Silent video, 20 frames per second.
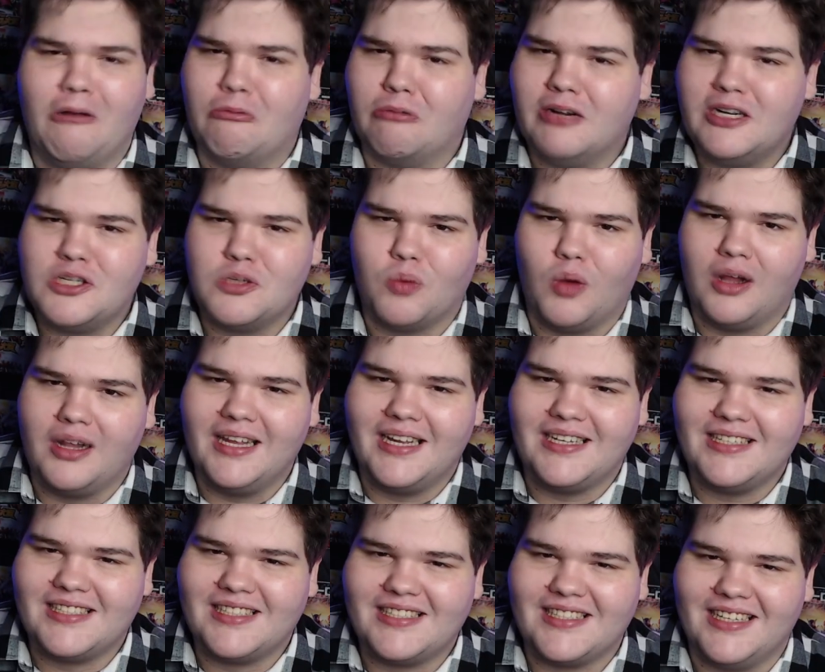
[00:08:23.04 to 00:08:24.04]
Ridge
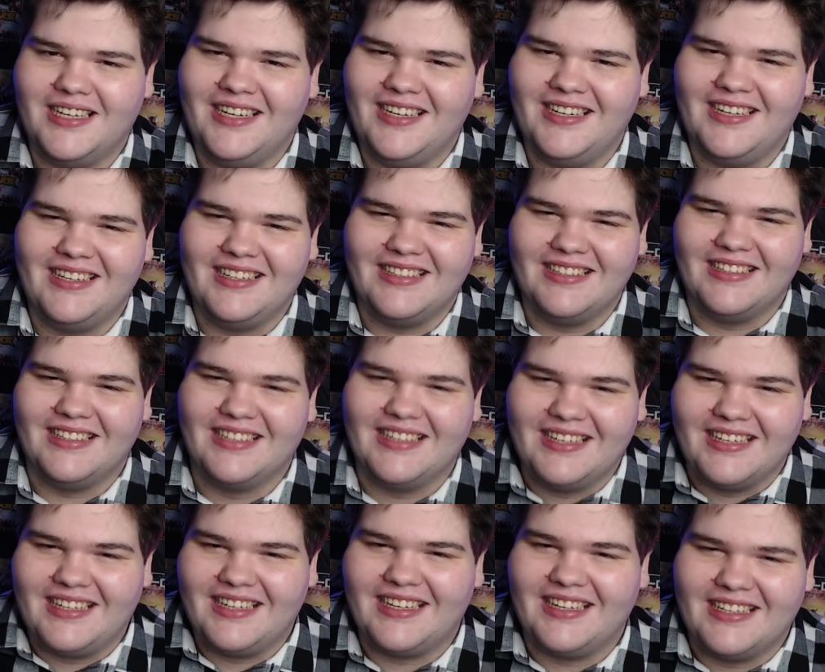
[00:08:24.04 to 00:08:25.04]
wallets?
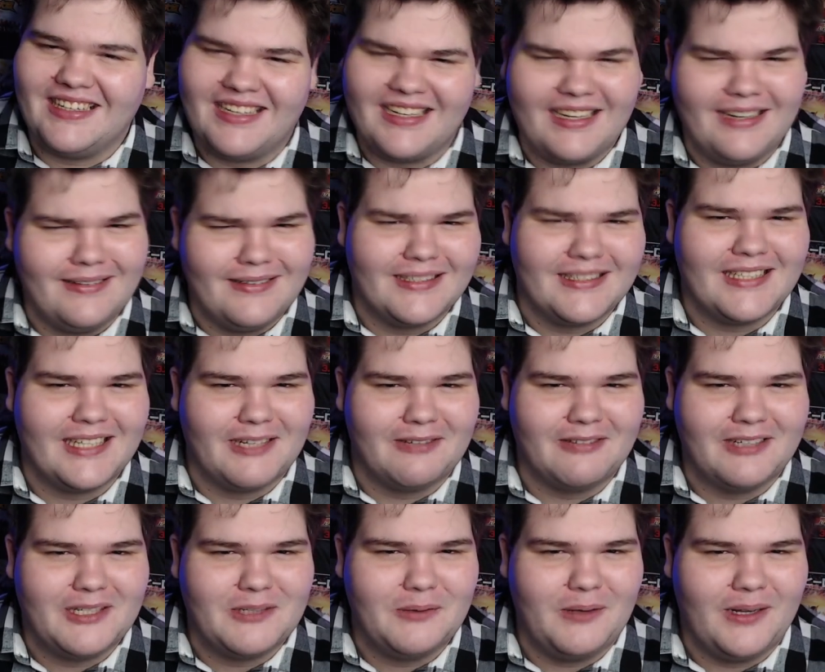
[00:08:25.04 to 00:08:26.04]
It kind of looks like a
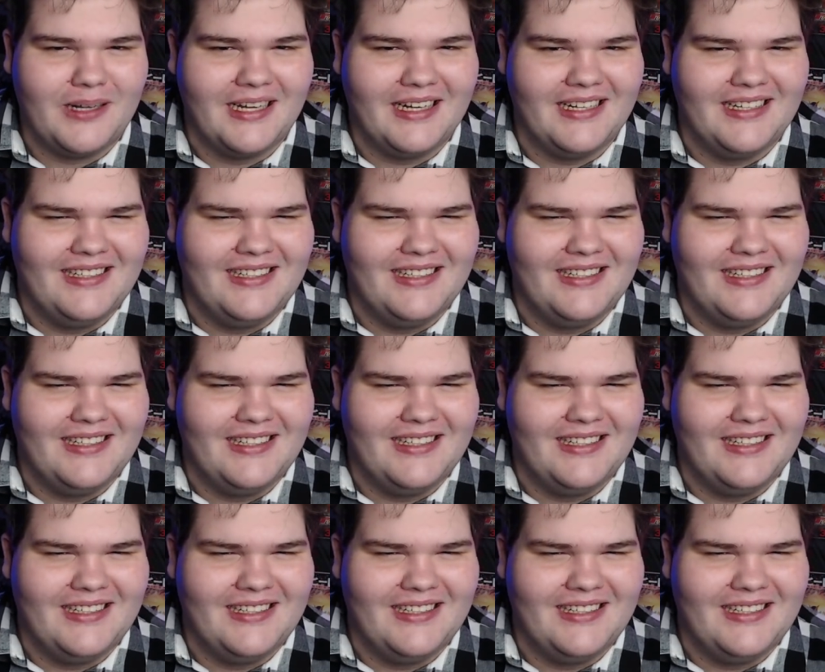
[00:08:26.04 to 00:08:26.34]
Ridge wallet.